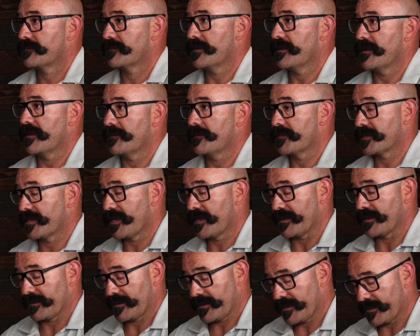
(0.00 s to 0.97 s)

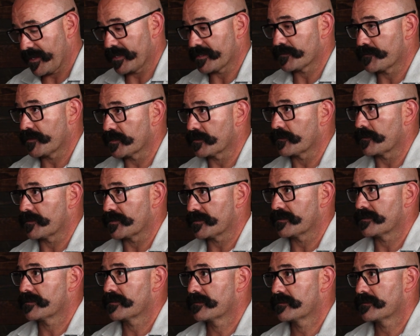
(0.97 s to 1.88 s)
Again, it takes resources.